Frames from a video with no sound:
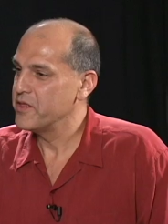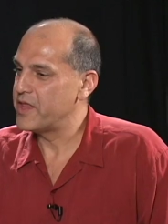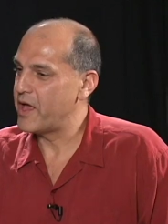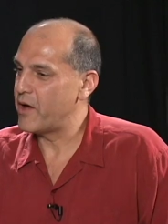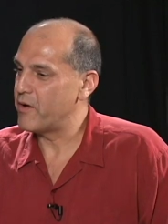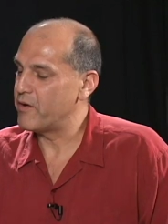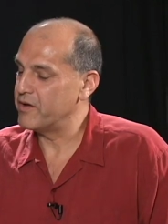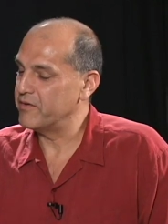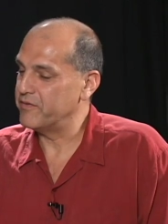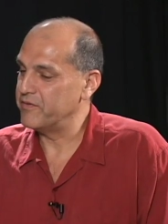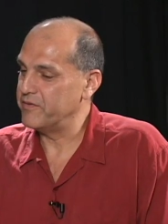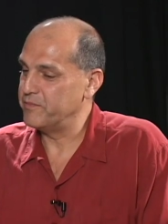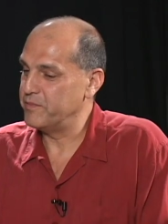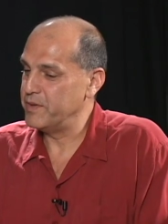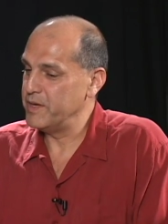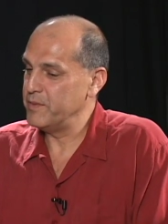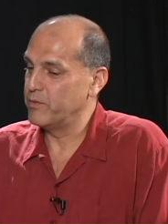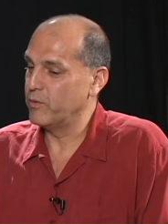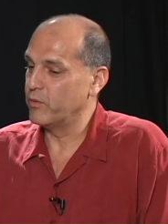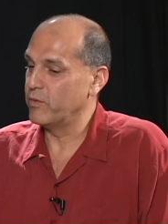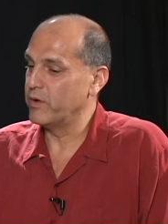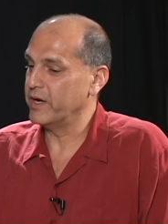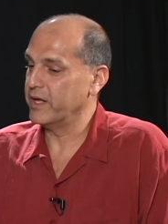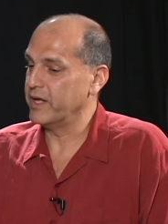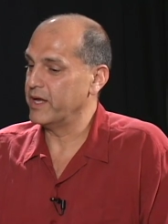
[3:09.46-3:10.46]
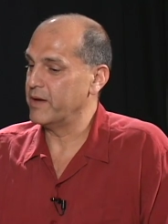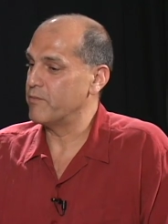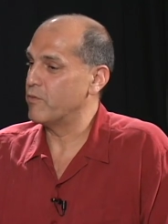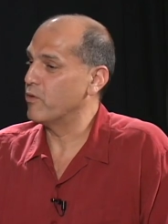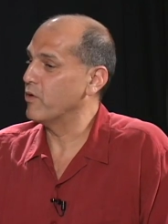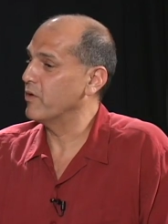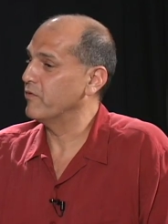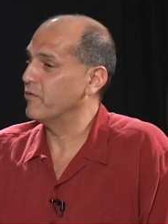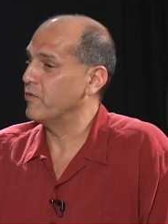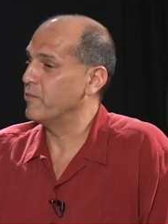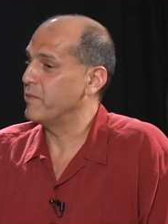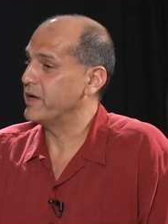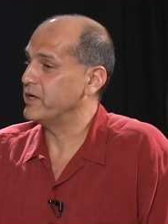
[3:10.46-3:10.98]
Now, if people want to get more
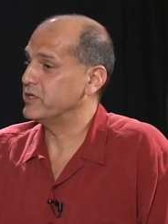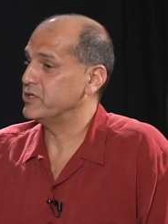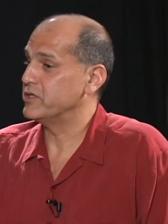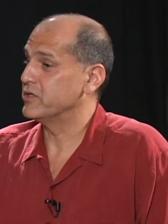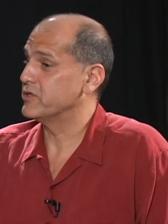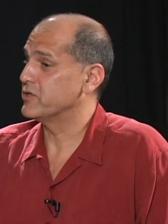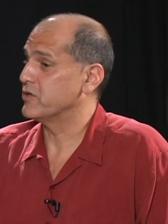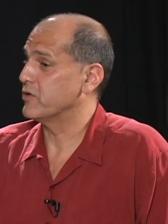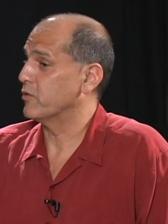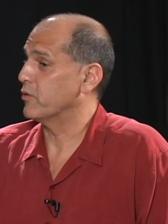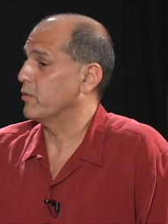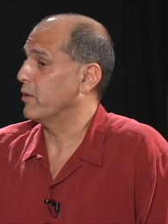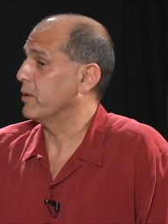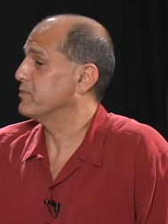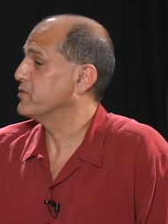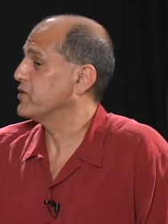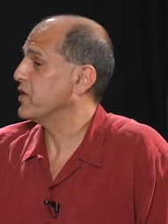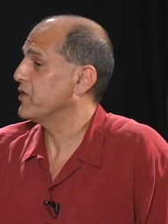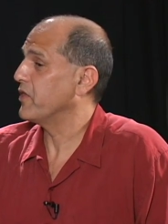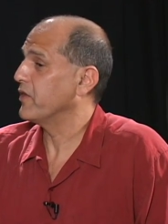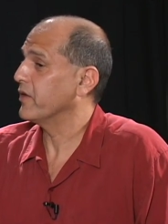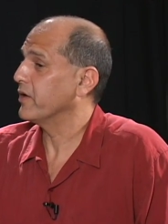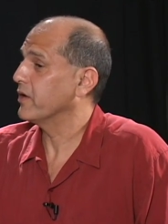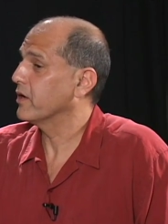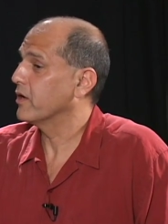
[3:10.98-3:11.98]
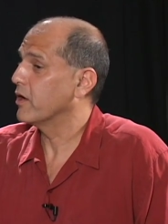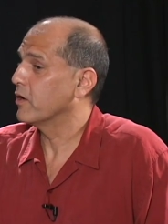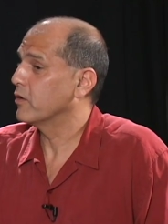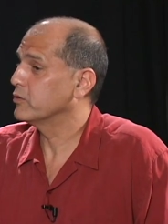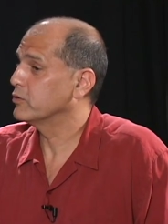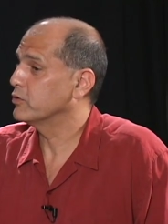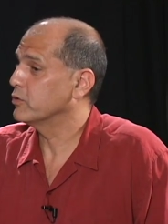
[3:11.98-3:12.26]
information, is there a website they can go